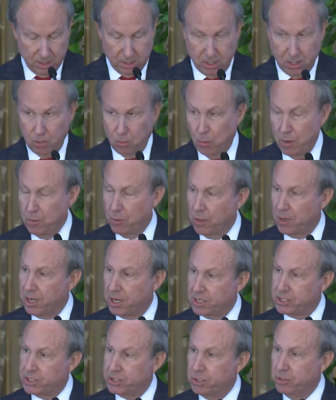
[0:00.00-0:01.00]
We want our
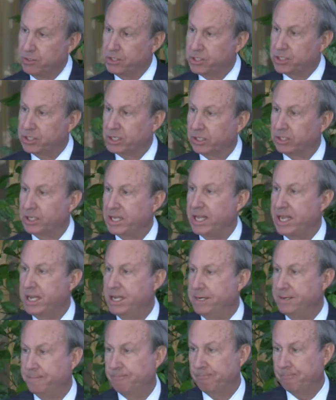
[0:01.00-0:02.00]
students to
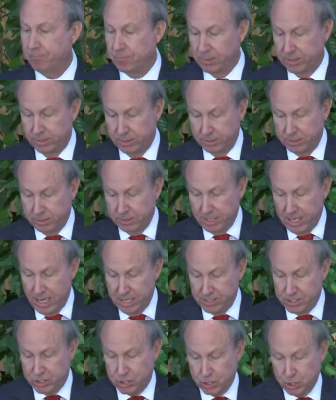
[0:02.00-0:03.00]
lead
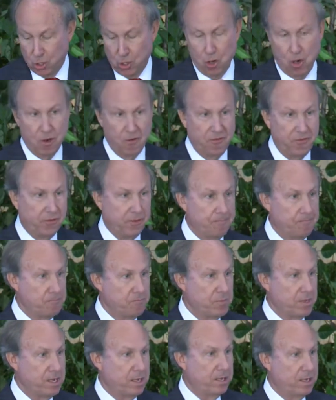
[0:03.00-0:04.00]
and serve
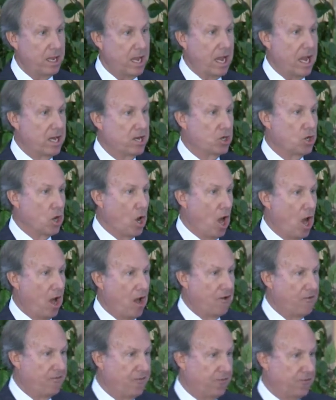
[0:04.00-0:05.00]
and
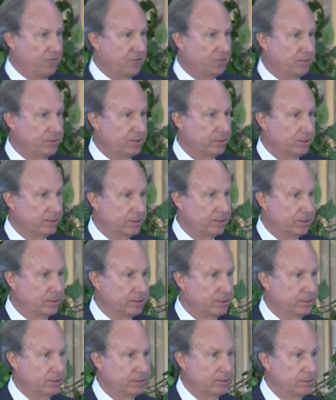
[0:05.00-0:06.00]
love
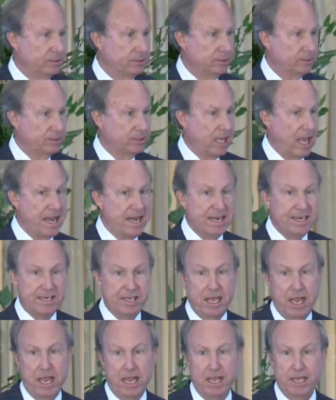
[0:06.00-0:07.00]
and
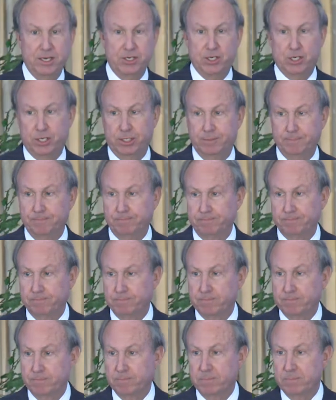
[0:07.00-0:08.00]
engage
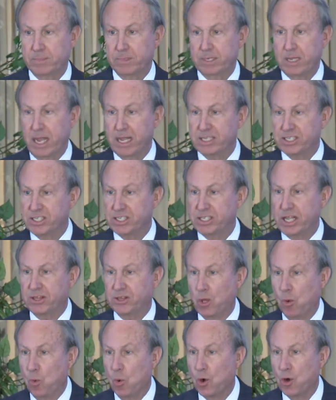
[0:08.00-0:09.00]
and set
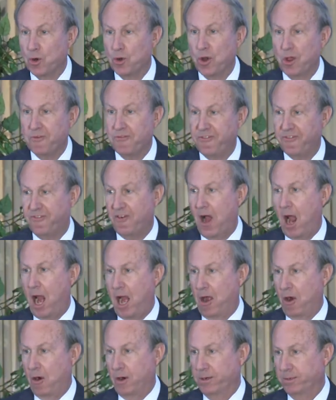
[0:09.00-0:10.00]
the world on
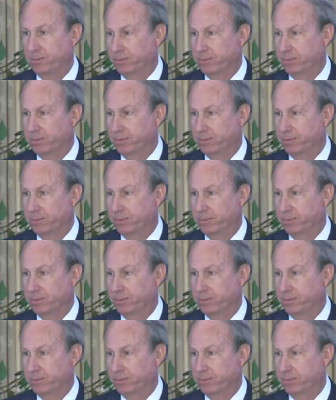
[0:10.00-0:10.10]
fire.